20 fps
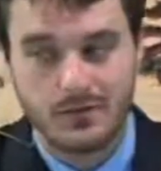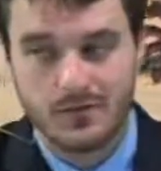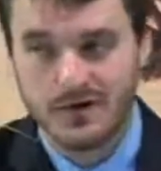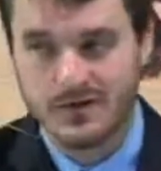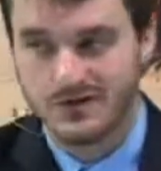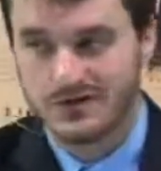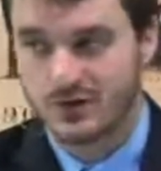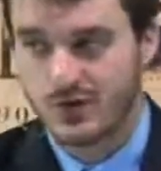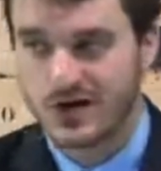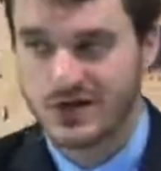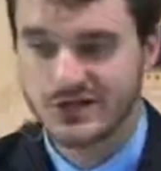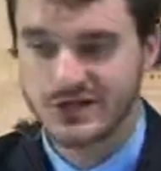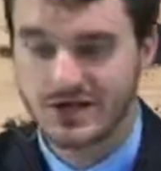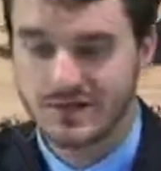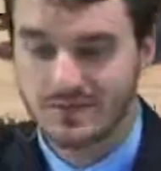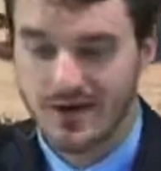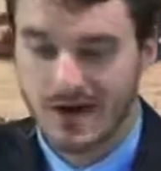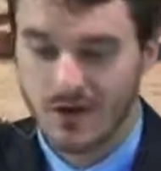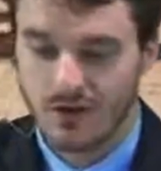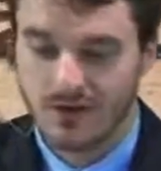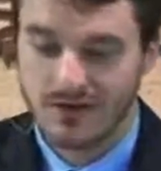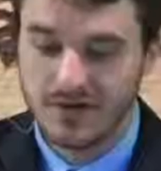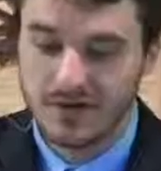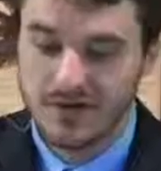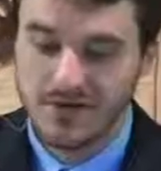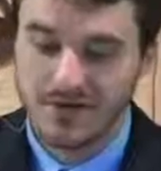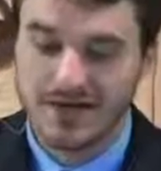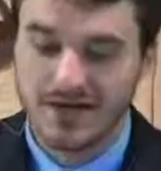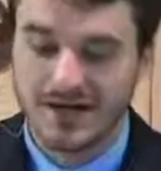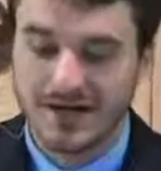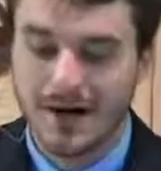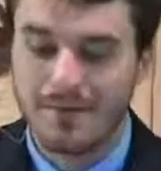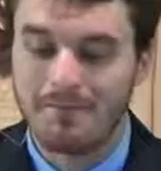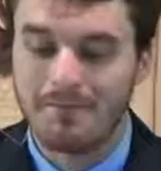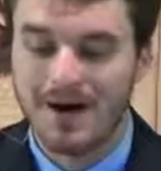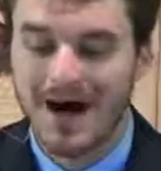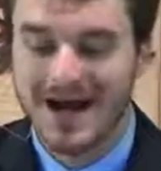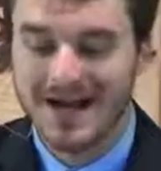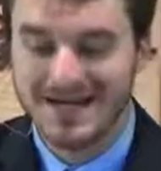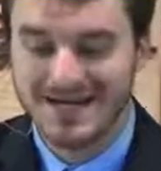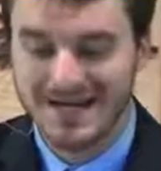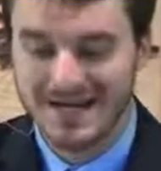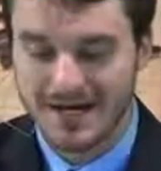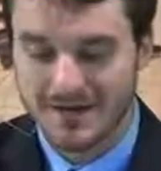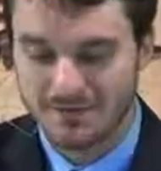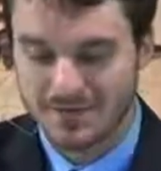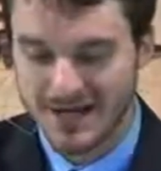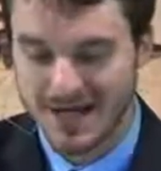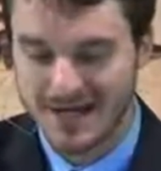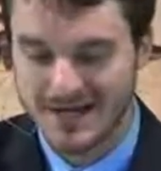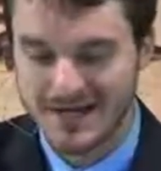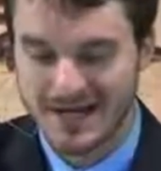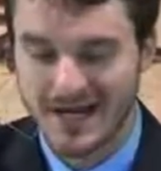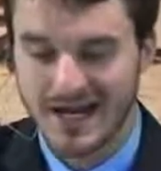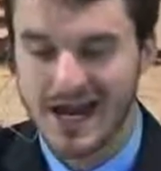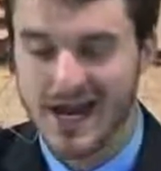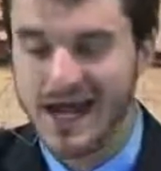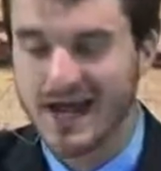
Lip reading: brother's question about the combining and blending.